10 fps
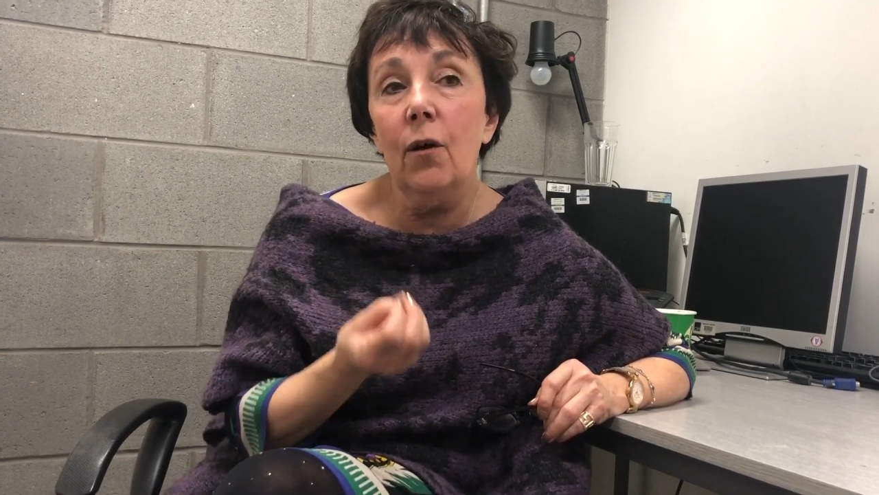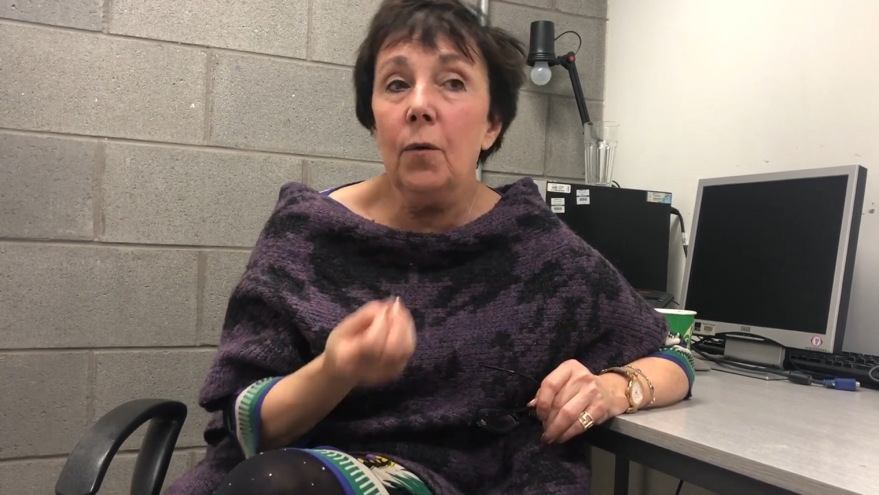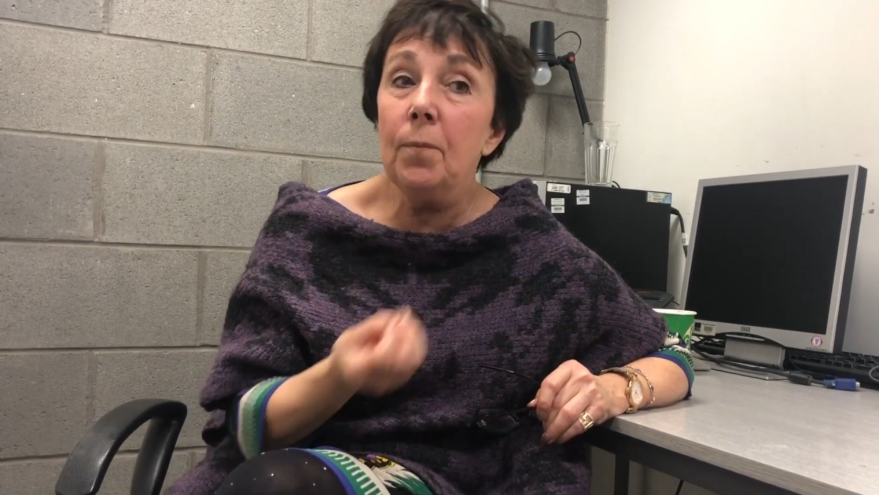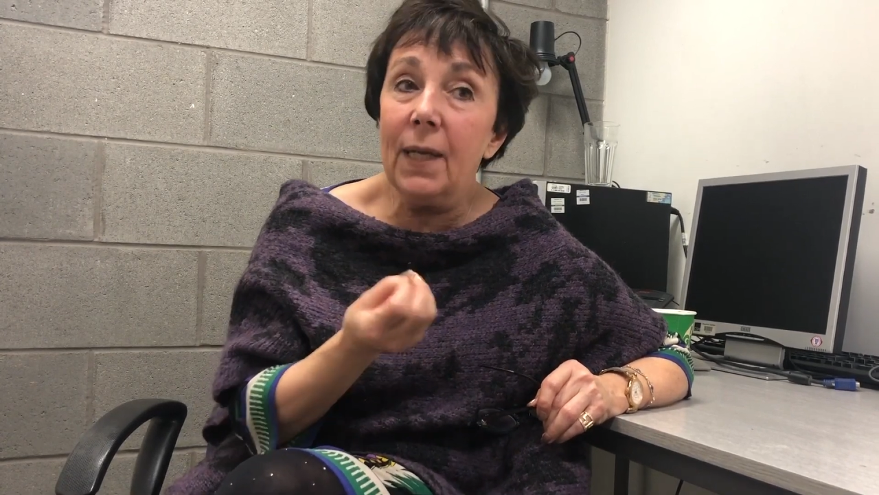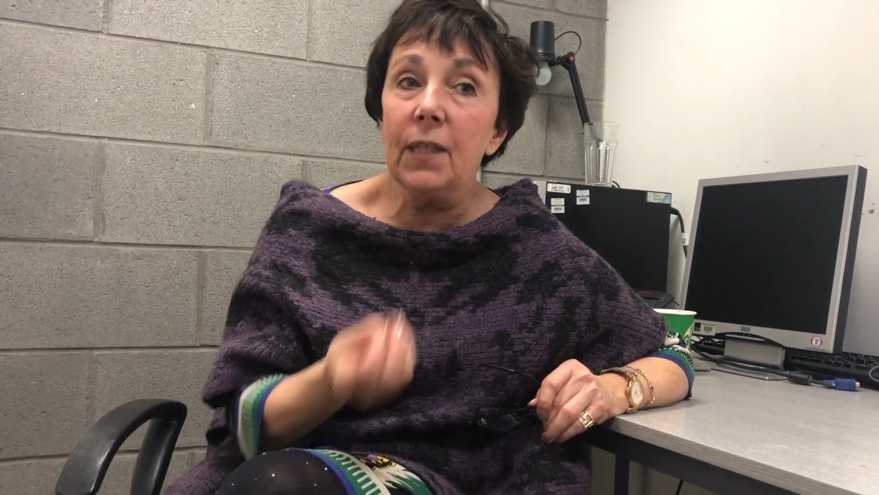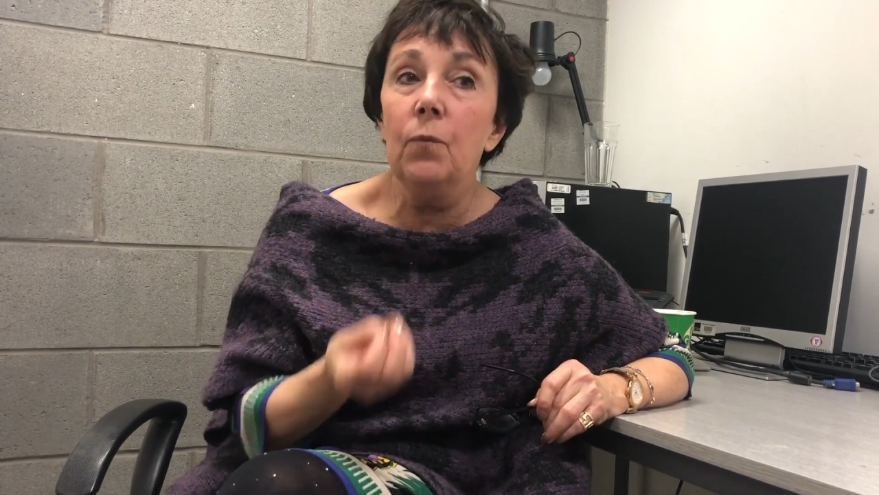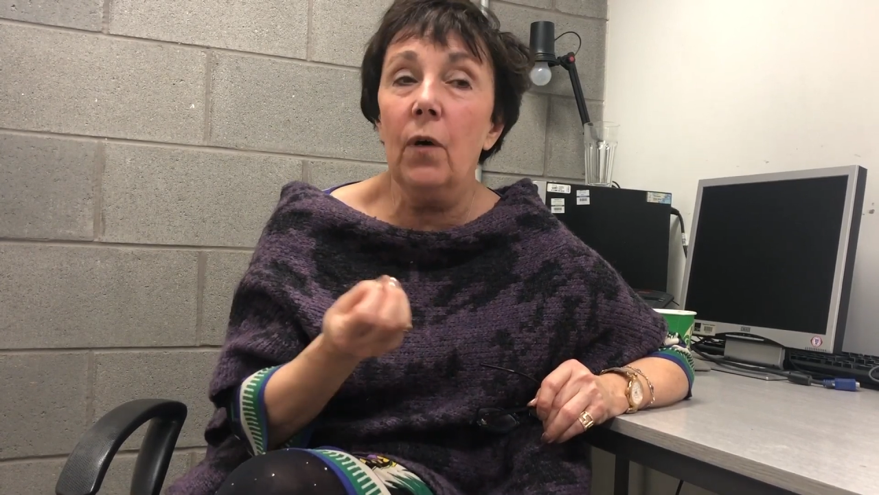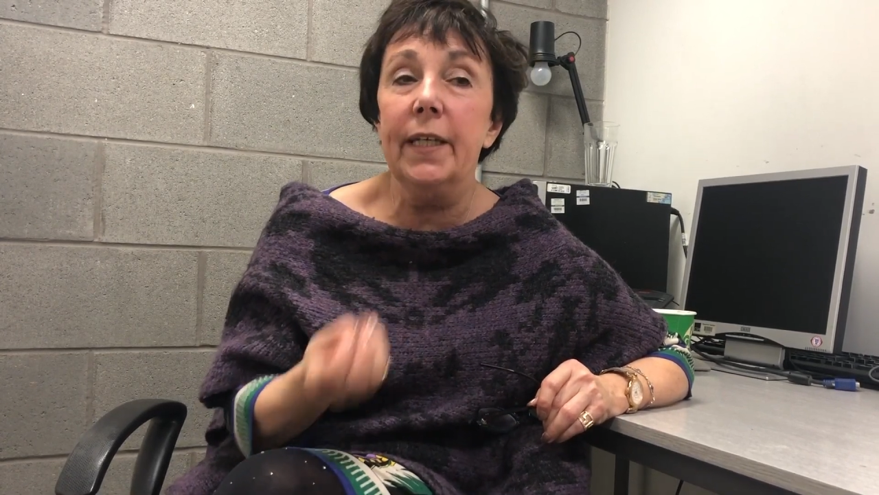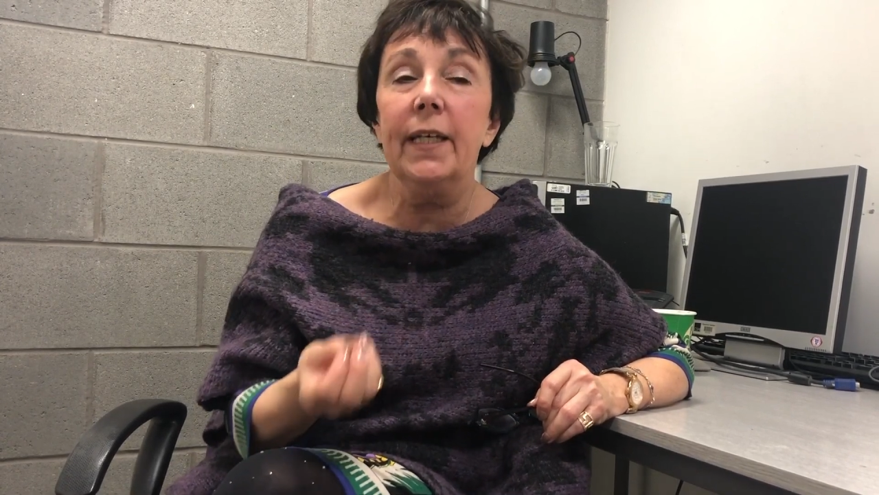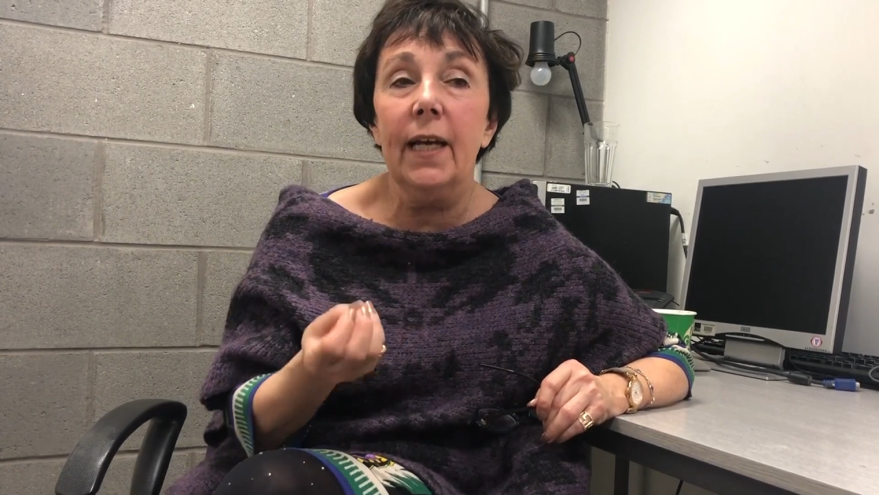on black and
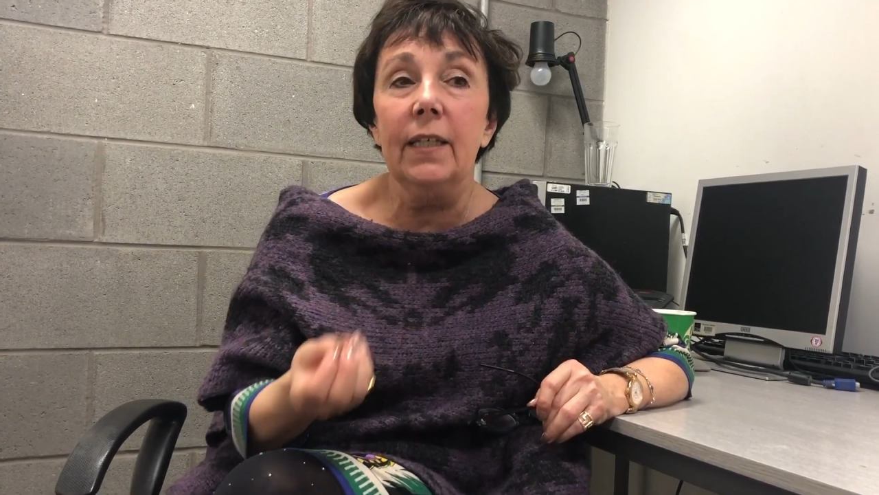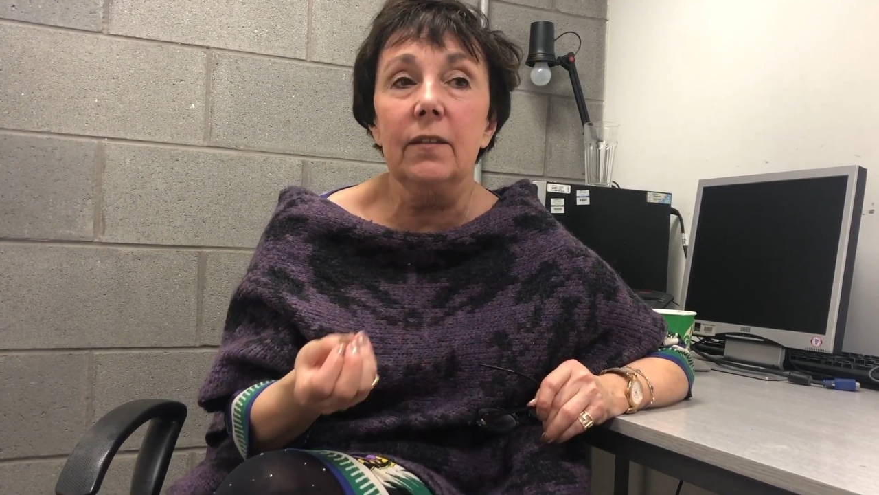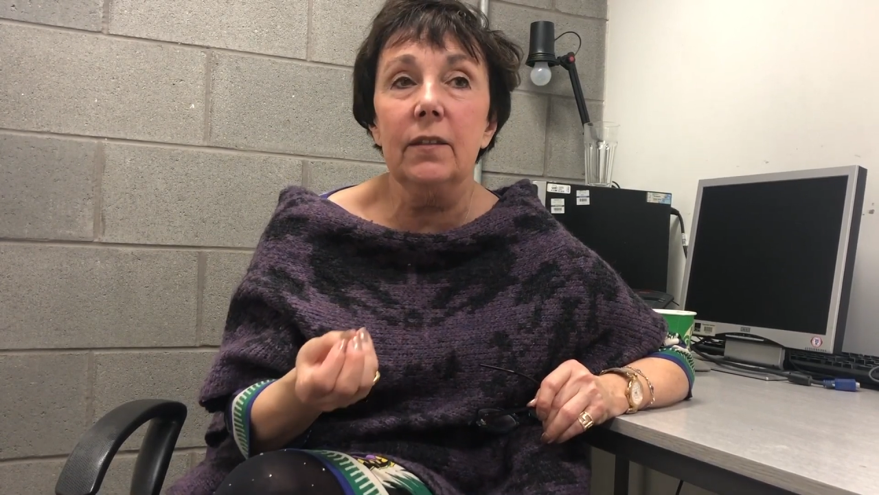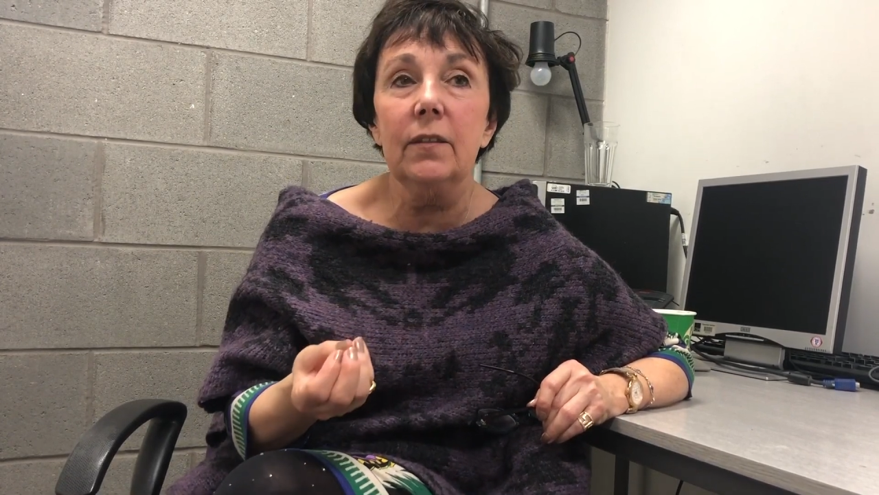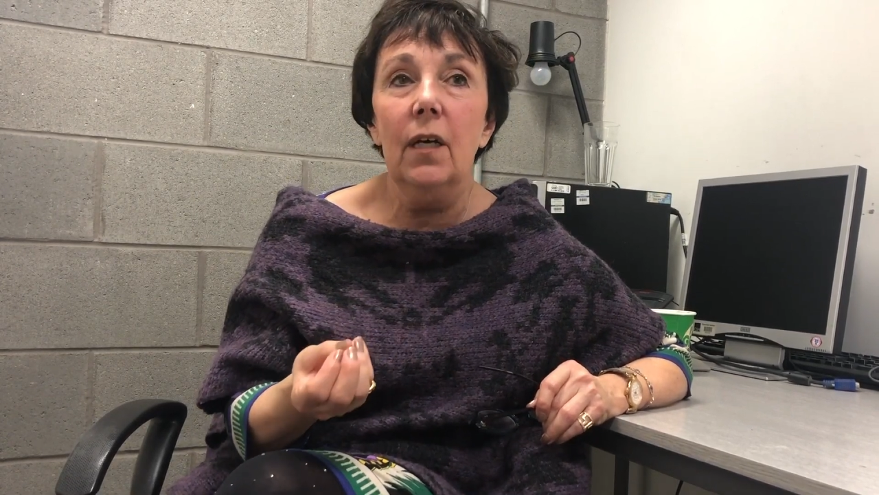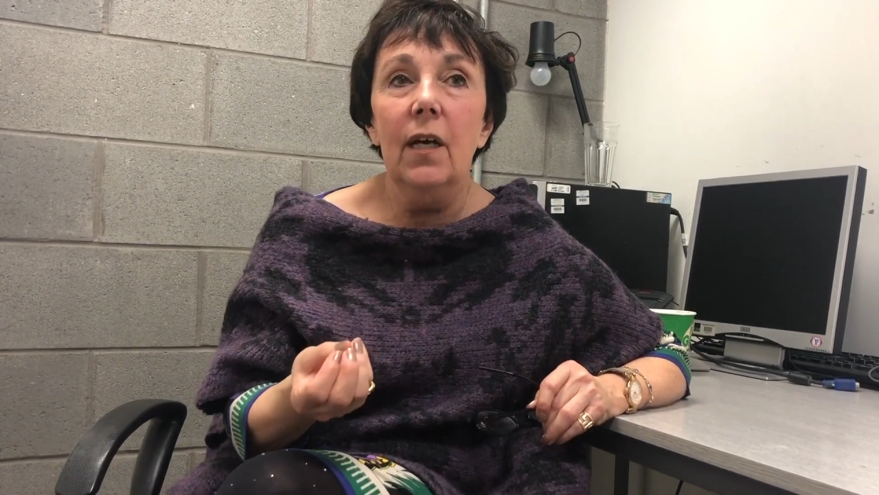white cats